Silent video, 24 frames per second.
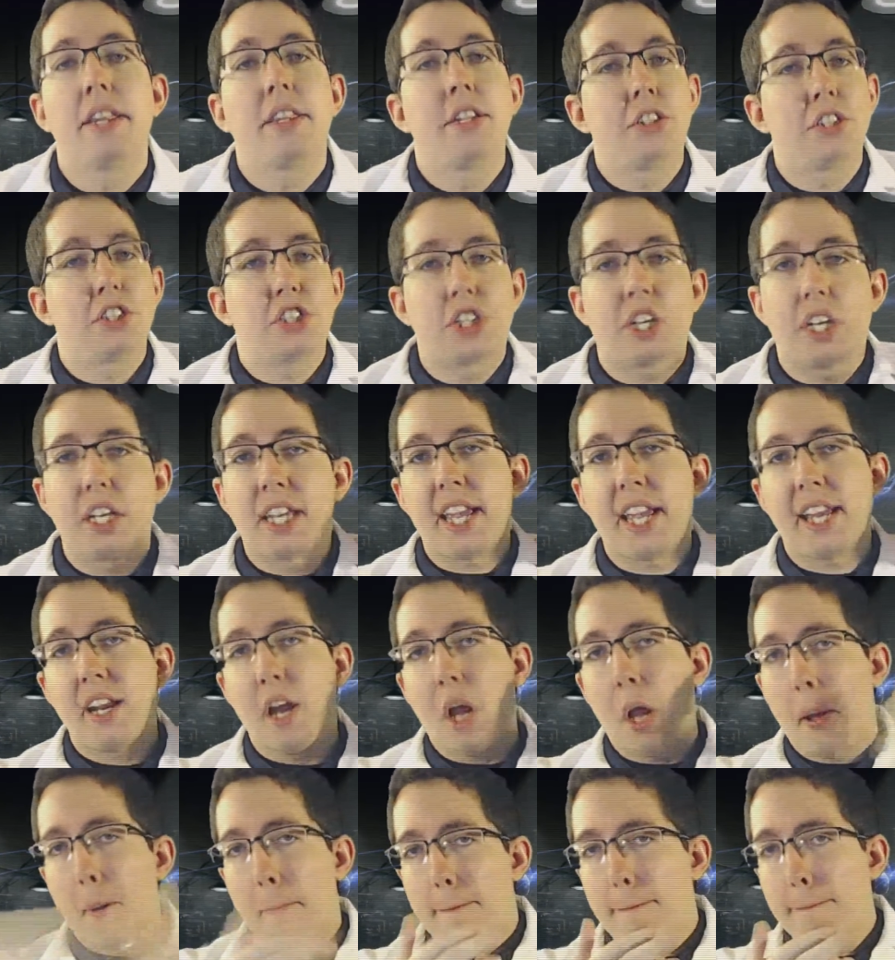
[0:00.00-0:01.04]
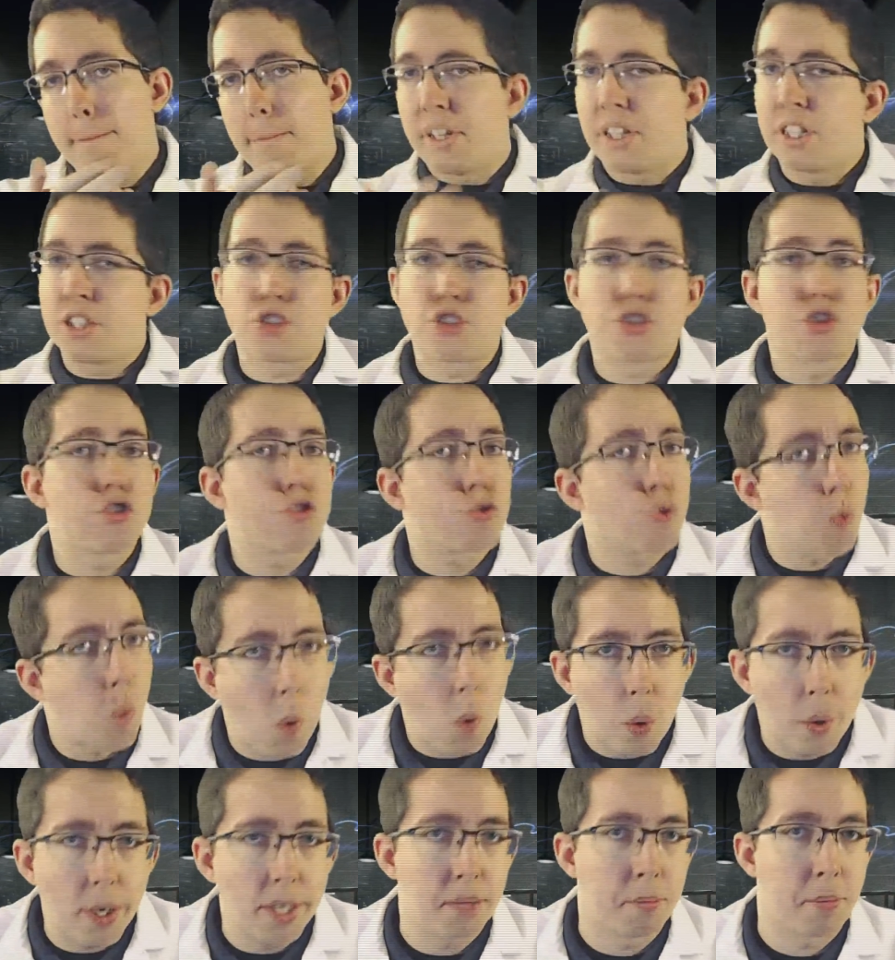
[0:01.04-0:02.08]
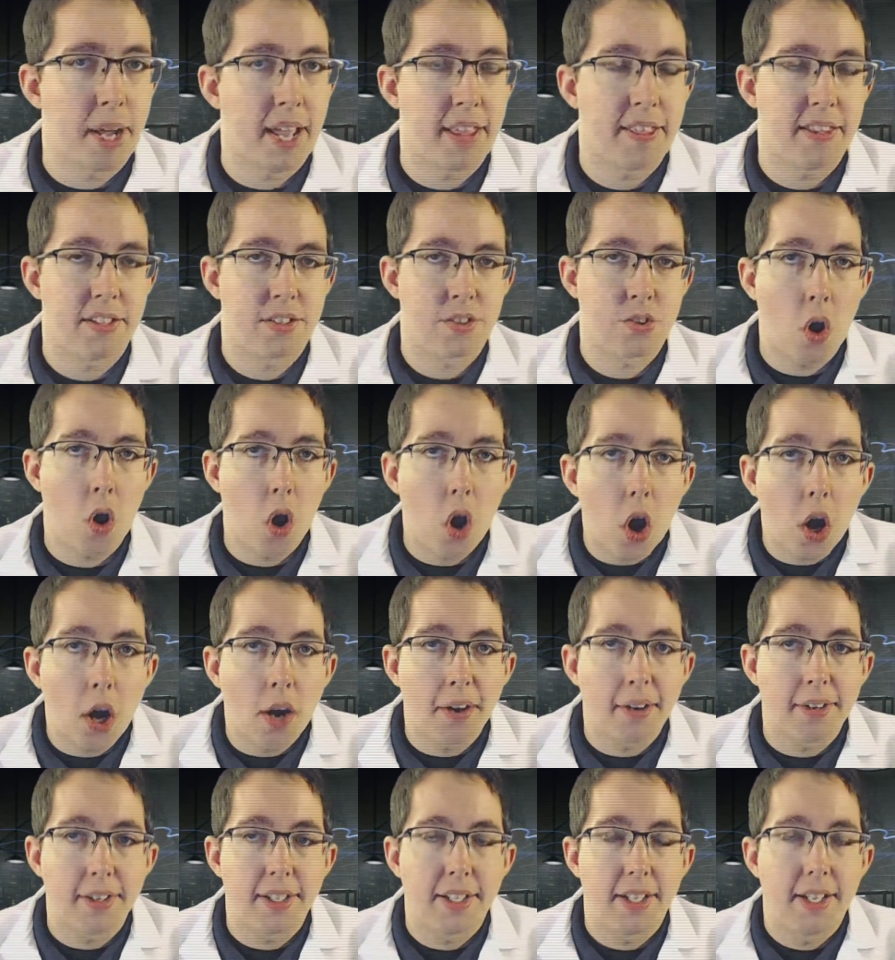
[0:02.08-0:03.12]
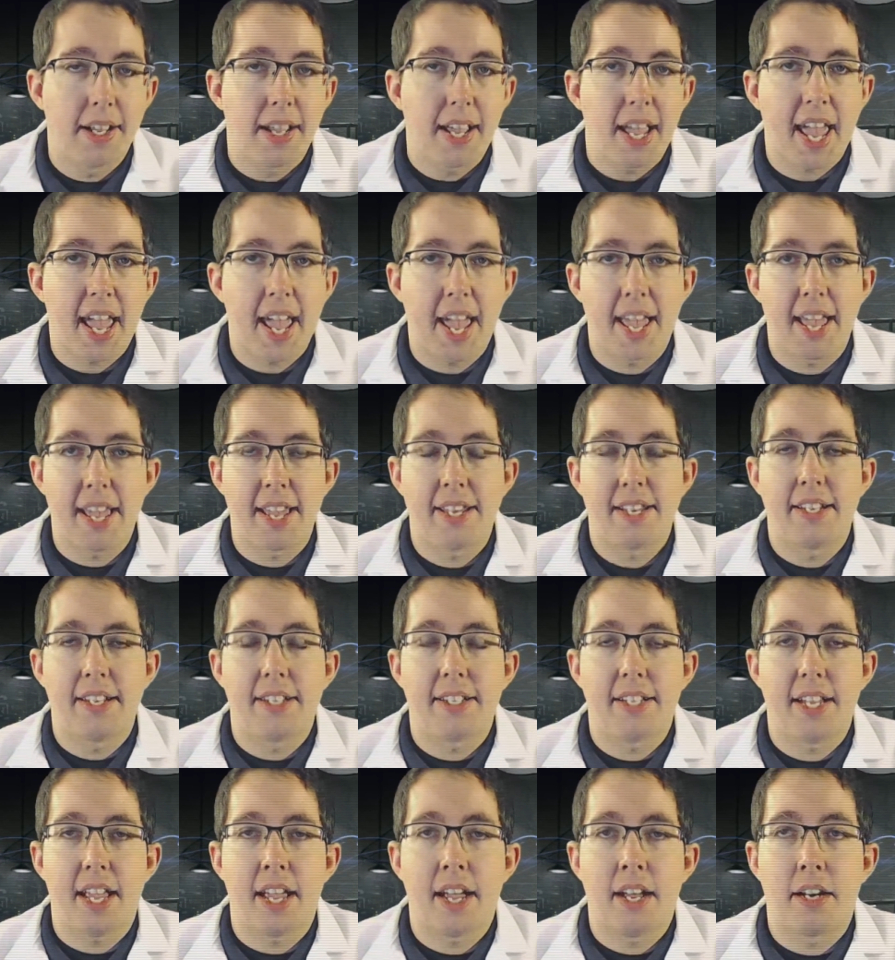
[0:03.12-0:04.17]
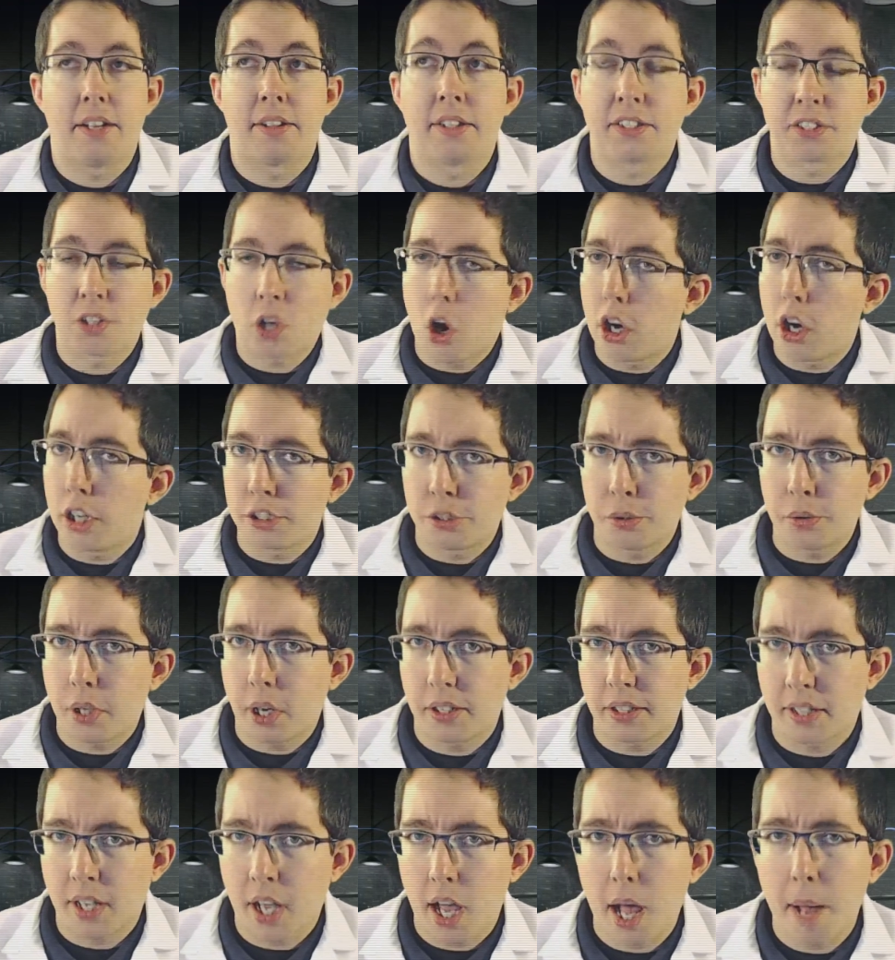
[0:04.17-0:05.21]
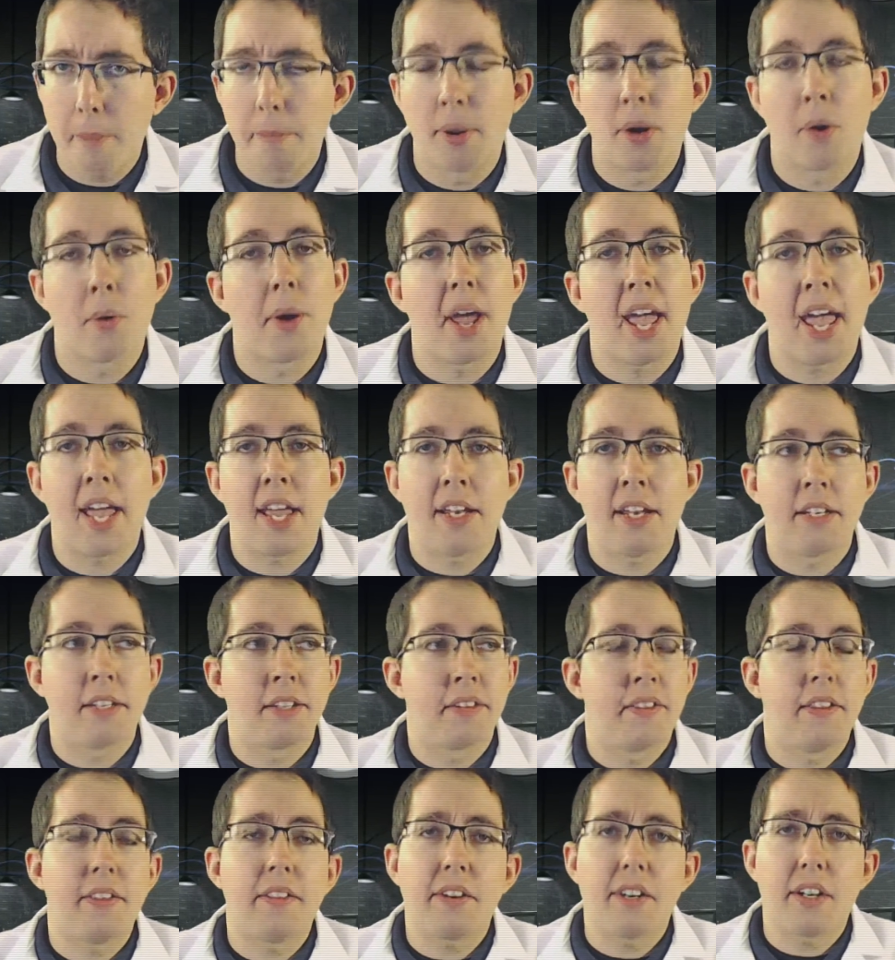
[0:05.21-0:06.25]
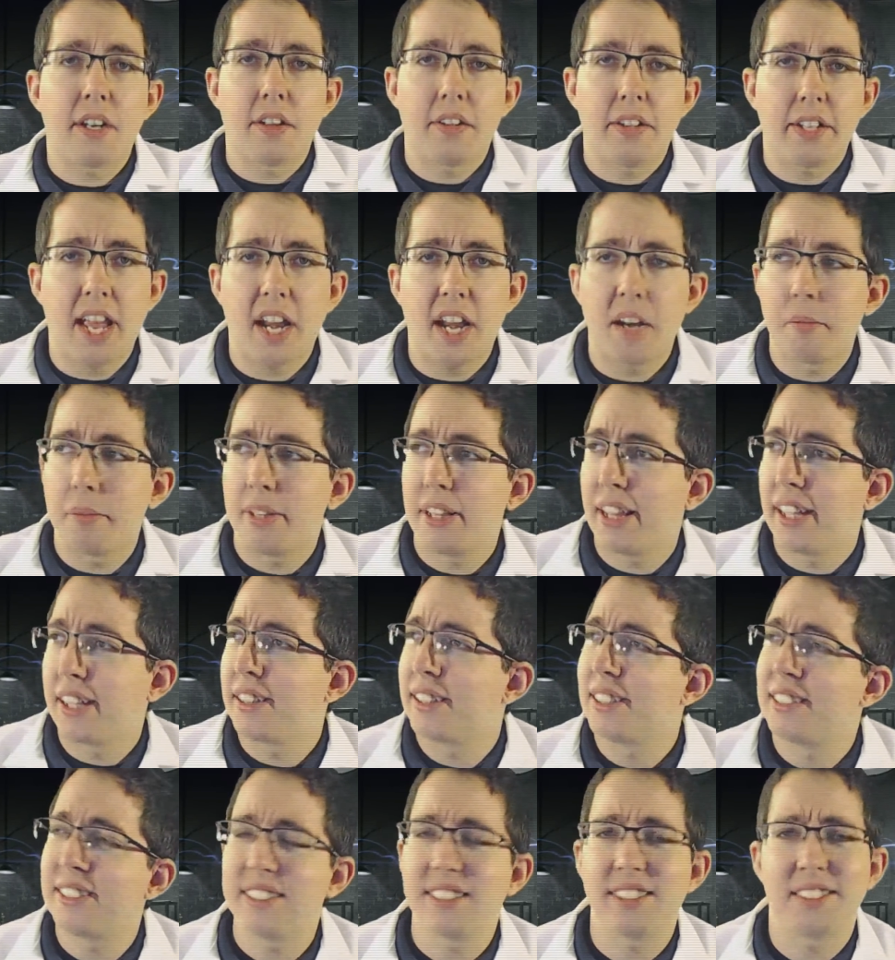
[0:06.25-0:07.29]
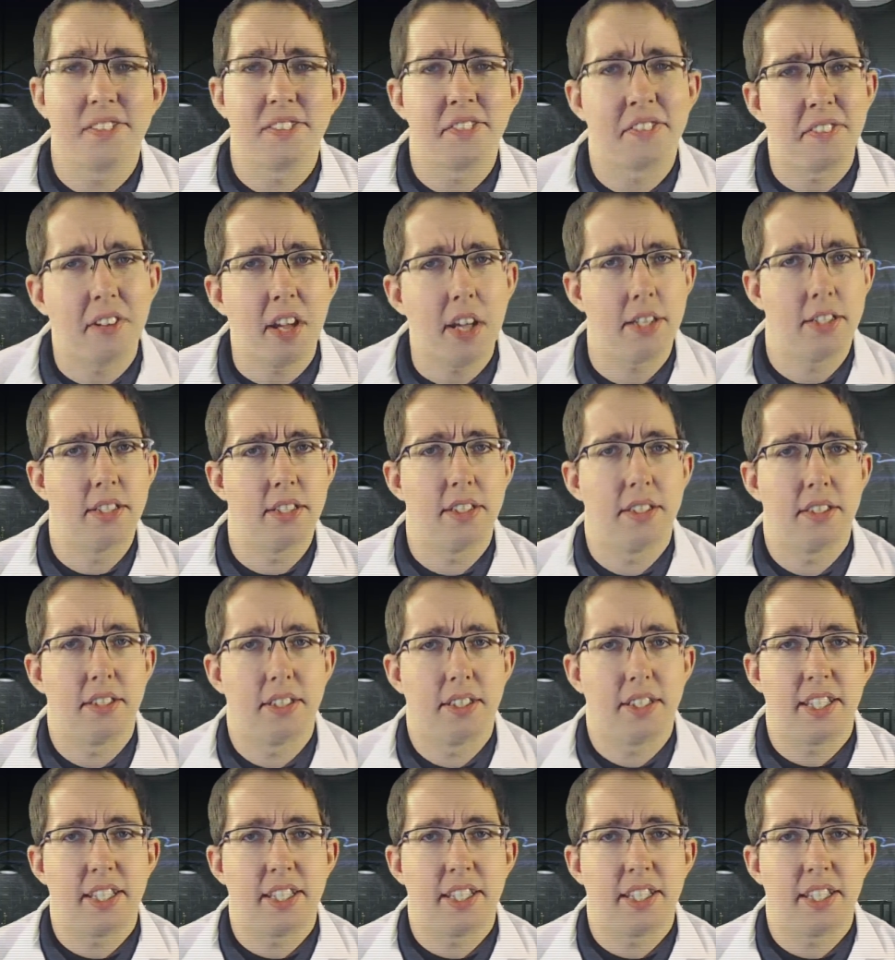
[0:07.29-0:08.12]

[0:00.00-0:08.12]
They're just going to get destroyed by this card and this 2-card combo, and then they're going to look at it and be like, this isn't fun.